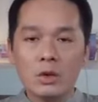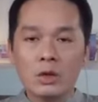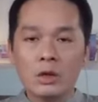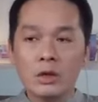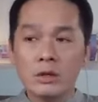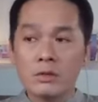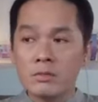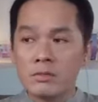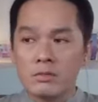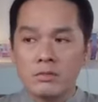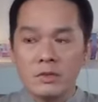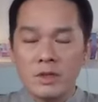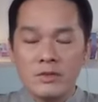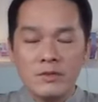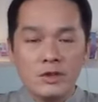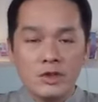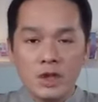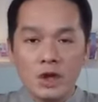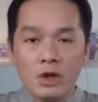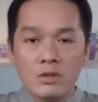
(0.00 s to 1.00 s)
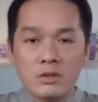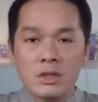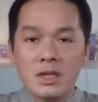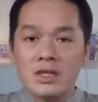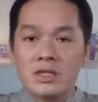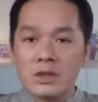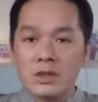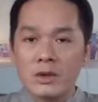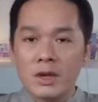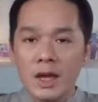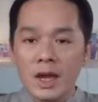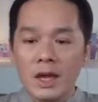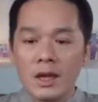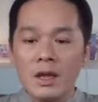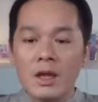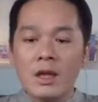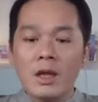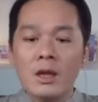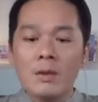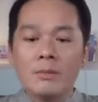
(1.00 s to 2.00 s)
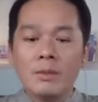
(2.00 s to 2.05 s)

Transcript: or if you don't, it's okay.